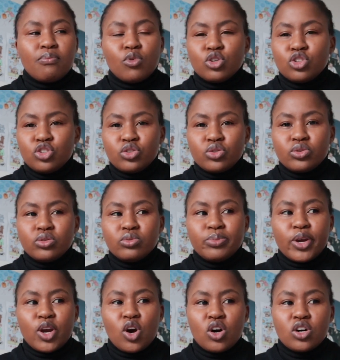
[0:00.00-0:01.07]
module
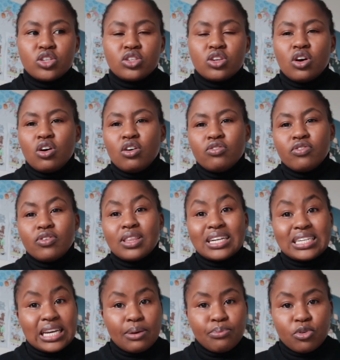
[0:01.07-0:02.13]
because of the
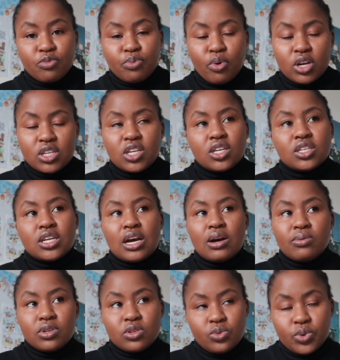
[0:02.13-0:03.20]
type of project I
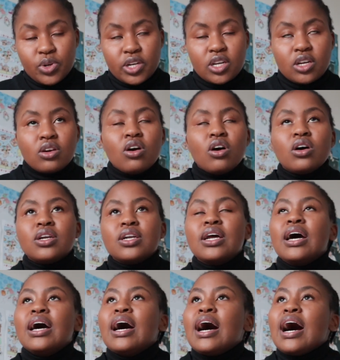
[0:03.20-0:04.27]
was working on.
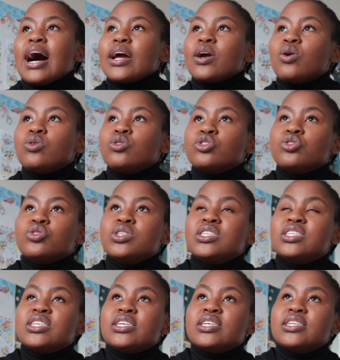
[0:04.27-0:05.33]
I also
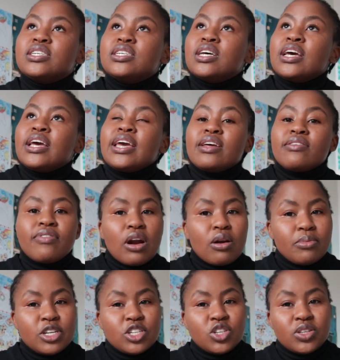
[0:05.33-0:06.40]
did
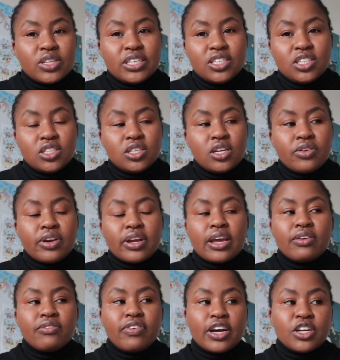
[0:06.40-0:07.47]
environmental engineering
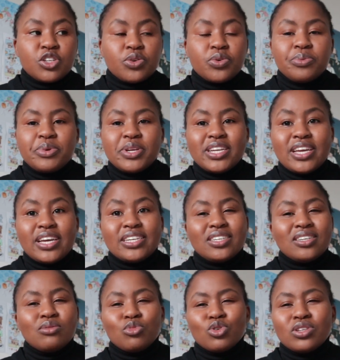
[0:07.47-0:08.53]
and
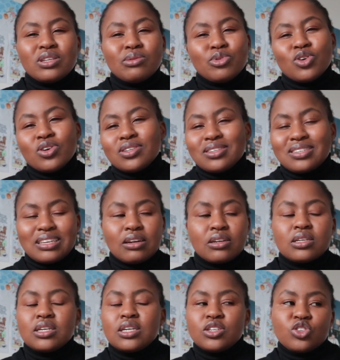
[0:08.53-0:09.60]
phytoremediation, mostly because it
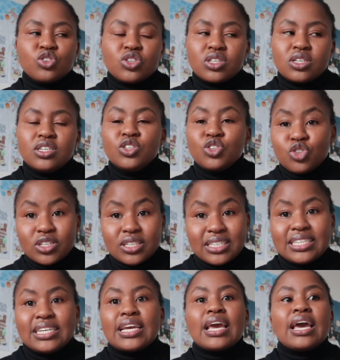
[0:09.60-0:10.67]
sounded
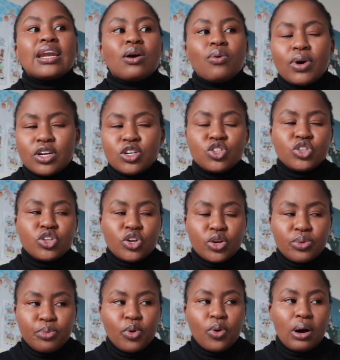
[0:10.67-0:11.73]
interesting and I wanted to
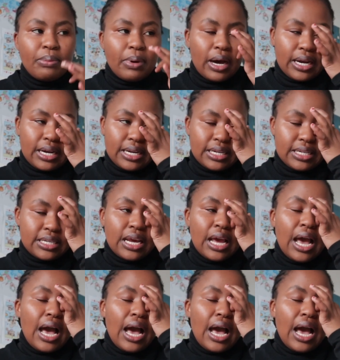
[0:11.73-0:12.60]
learn more about it.